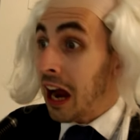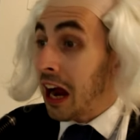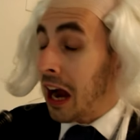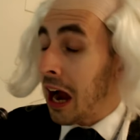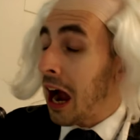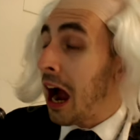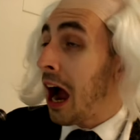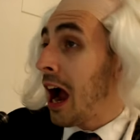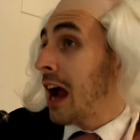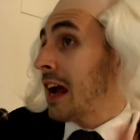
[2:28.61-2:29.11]

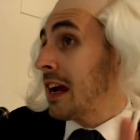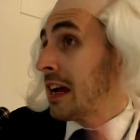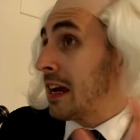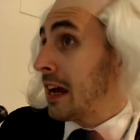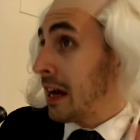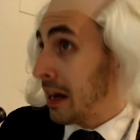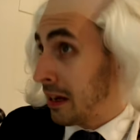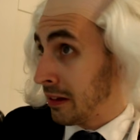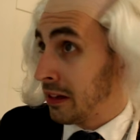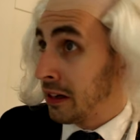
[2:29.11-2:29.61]
I
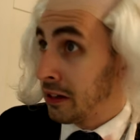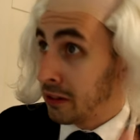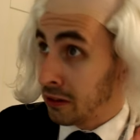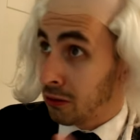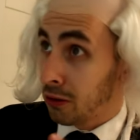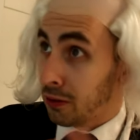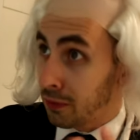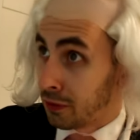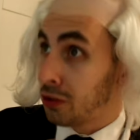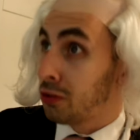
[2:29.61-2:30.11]
hear these
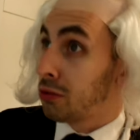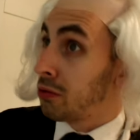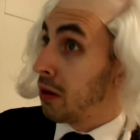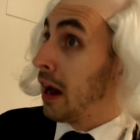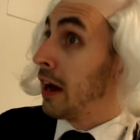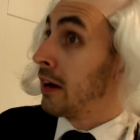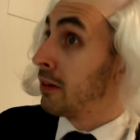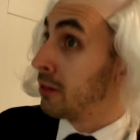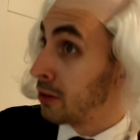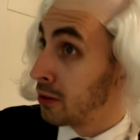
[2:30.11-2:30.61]
sort of
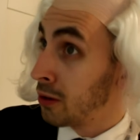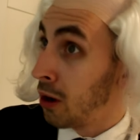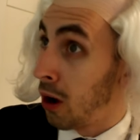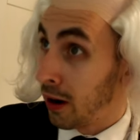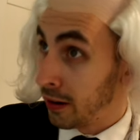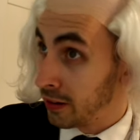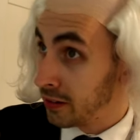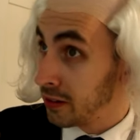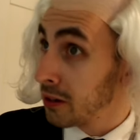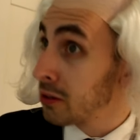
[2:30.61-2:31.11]
strange
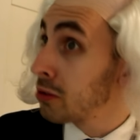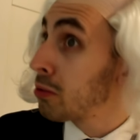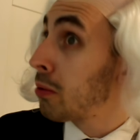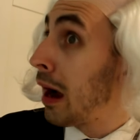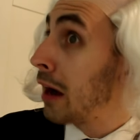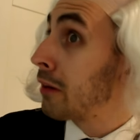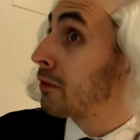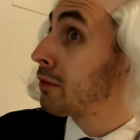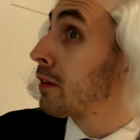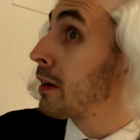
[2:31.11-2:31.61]
noises
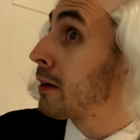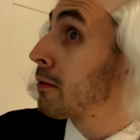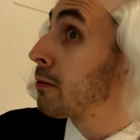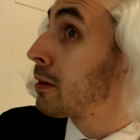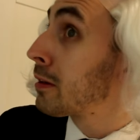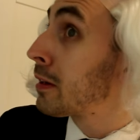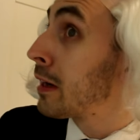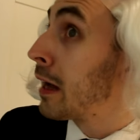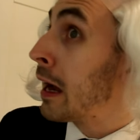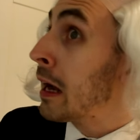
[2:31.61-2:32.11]
quite
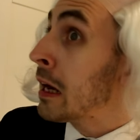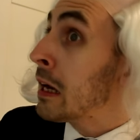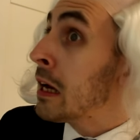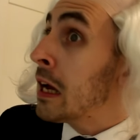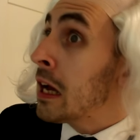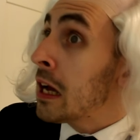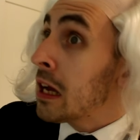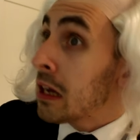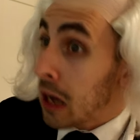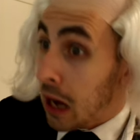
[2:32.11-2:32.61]
frequently.
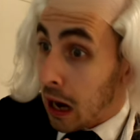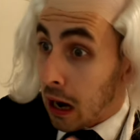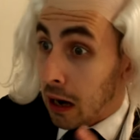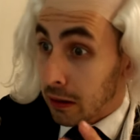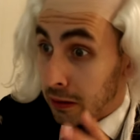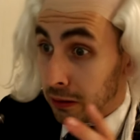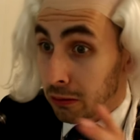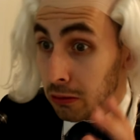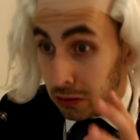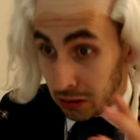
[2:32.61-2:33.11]

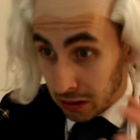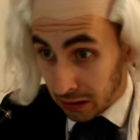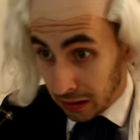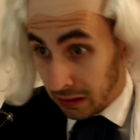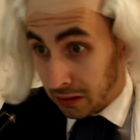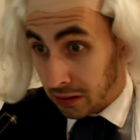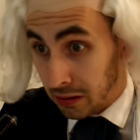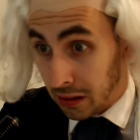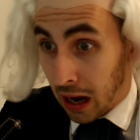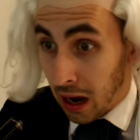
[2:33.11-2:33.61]
Usually
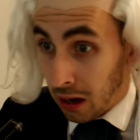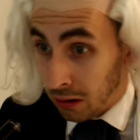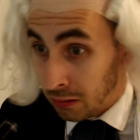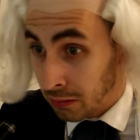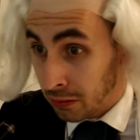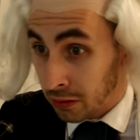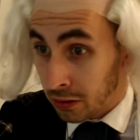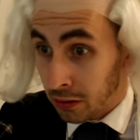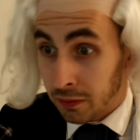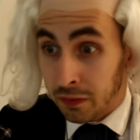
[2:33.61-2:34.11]

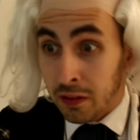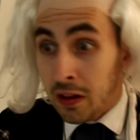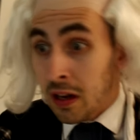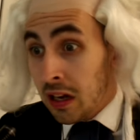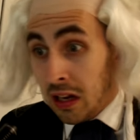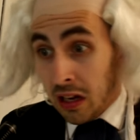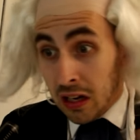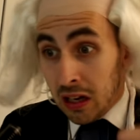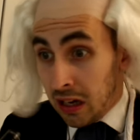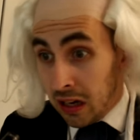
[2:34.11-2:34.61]
sounds of,
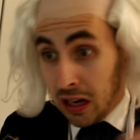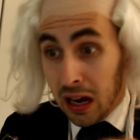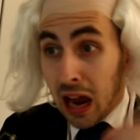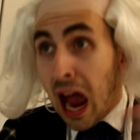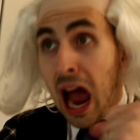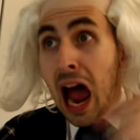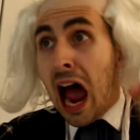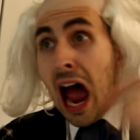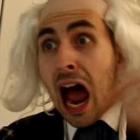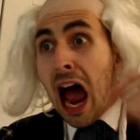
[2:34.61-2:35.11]

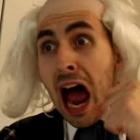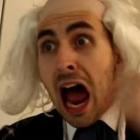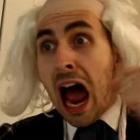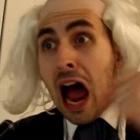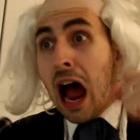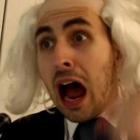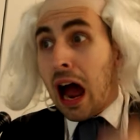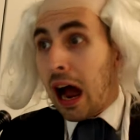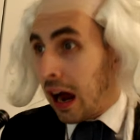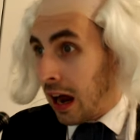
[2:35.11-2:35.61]

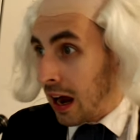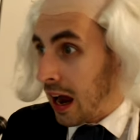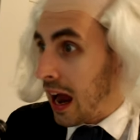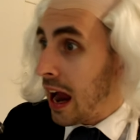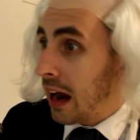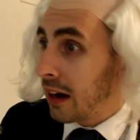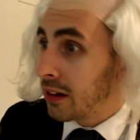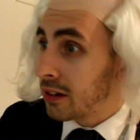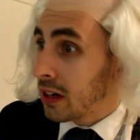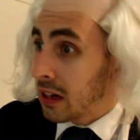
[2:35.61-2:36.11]
yeah,
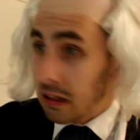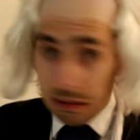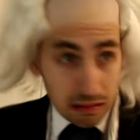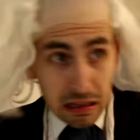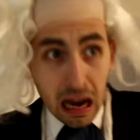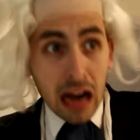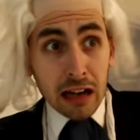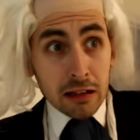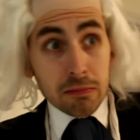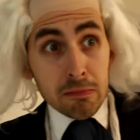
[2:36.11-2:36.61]
and
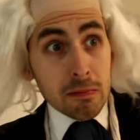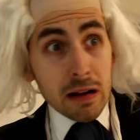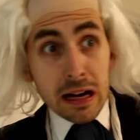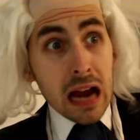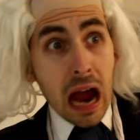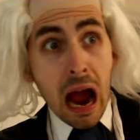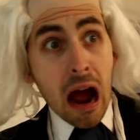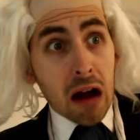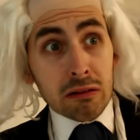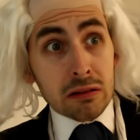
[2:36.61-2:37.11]
let me
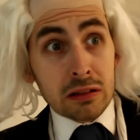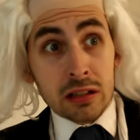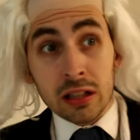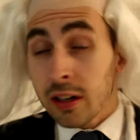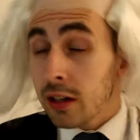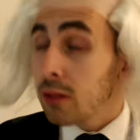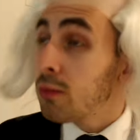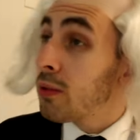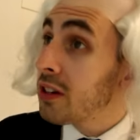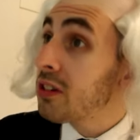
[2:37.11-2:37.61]
out,
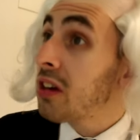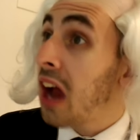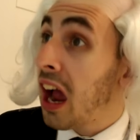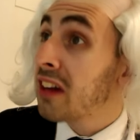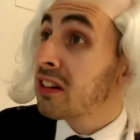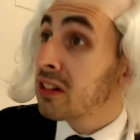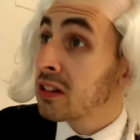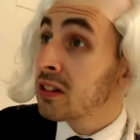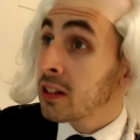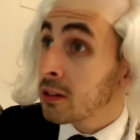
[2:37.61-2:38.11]
which I
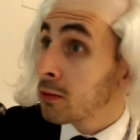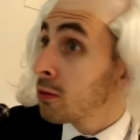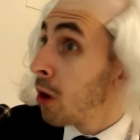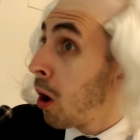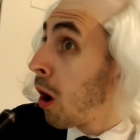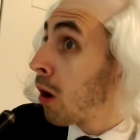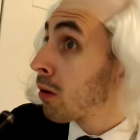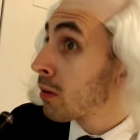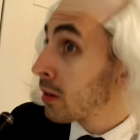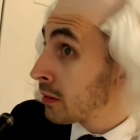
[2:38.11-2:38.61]
can
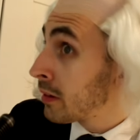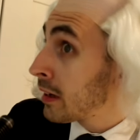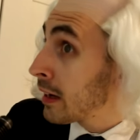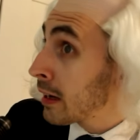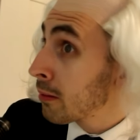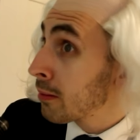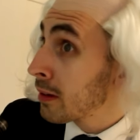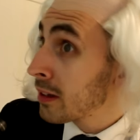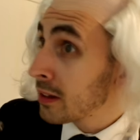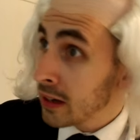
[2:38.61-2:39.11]
ignore and
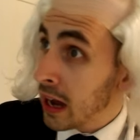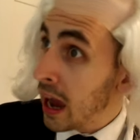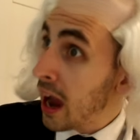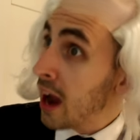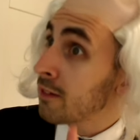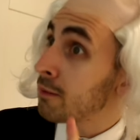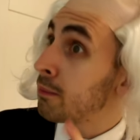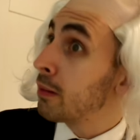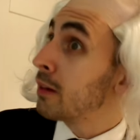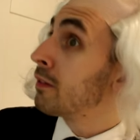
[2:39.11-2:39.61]
deal with and
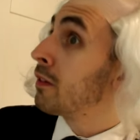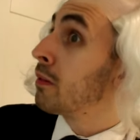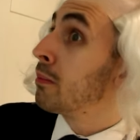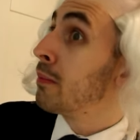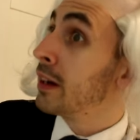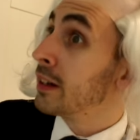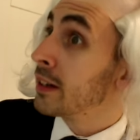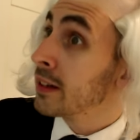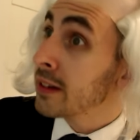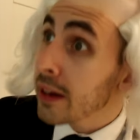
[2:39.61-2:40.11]
have been for
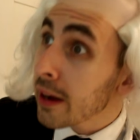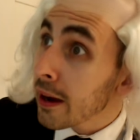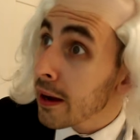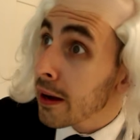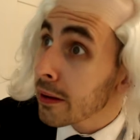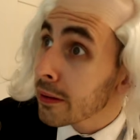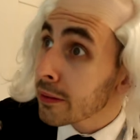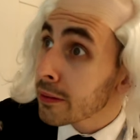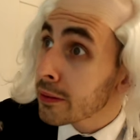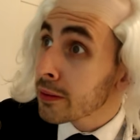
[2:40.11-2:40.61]
many
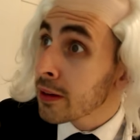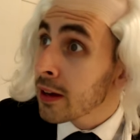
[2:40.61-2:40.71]
years.